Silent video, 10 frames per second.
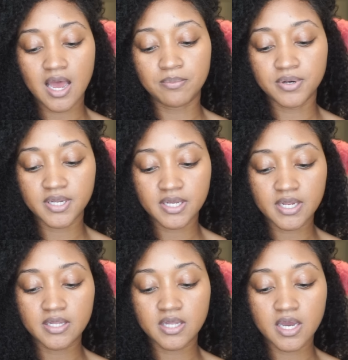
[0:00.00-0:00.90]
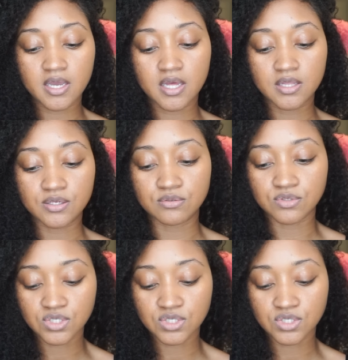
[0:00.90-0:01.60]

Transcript: I put it in like a little